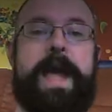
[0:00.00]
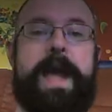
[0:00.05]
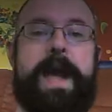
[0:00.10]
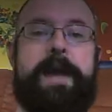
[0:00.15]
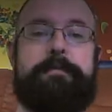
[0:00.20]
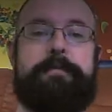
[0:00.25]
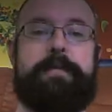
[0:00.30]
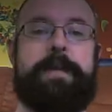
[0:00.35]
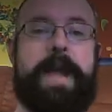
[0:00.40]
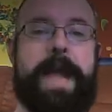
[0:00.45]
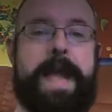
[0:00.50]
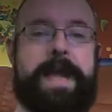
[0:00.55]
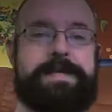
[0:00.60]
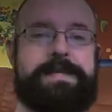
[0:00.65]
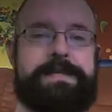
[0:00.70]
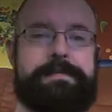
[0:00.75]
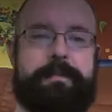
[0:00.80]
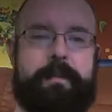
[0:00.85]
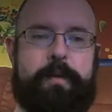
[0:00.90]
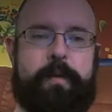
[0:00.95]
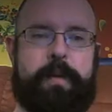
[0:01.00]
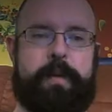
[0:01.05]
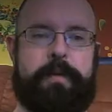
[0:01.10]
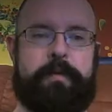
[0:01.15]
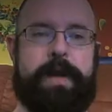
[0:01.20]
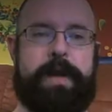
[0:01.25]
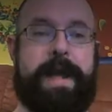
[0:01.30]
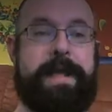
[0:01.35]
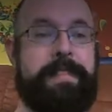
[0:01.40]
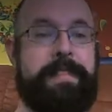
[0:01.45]
every
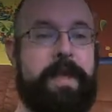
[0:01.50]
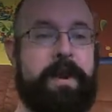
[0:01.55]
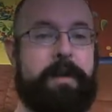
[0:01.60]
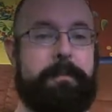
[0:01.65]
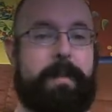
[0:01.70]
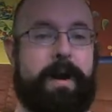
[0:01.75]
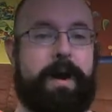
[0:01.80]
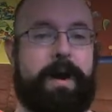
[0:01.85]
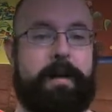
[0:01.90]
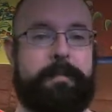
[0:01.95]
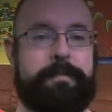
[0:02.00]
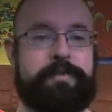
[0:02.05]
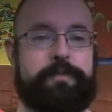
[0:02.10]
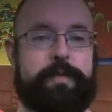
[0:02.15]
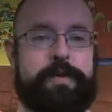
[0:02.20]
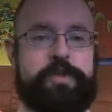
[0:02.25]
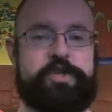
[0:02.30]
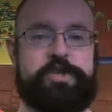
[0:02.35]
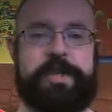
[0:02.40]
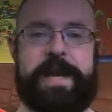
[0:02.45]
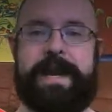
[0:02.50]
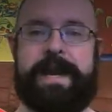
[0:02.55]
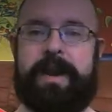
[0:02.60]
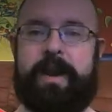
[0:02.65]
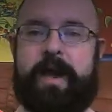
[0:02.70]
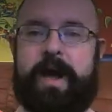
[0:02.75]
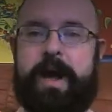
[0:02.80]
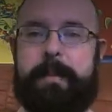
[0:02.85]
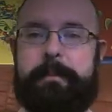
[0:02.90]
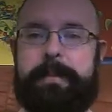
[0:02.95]
exploiter and their moms were
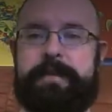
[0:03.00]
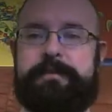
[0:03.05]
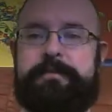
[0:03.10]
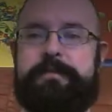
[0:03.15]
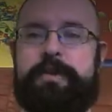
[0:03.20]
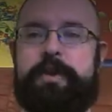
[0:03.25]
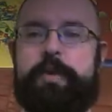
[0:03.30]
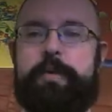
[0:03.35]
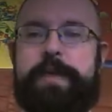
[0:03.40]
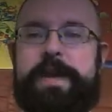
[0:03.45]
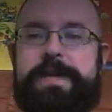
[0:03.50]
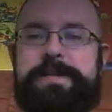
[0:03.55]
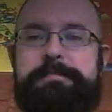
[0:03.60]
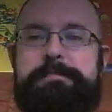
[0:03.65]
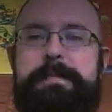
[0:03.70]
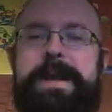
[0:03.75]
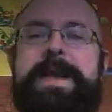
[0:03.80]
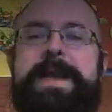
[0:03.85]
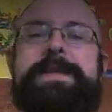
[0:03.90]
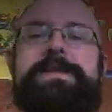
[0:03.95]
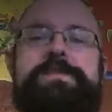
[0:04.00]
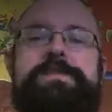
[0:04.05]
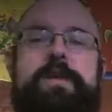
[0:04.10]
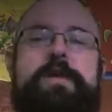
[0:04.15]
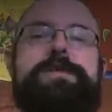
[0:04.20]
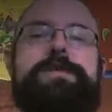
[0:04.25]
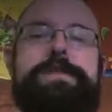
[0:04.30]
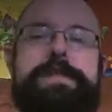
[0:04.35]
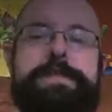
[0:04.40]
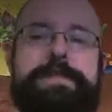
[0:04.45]
channel hopping to loot as many
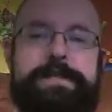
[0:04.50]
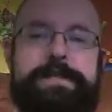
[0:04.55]
star seeds as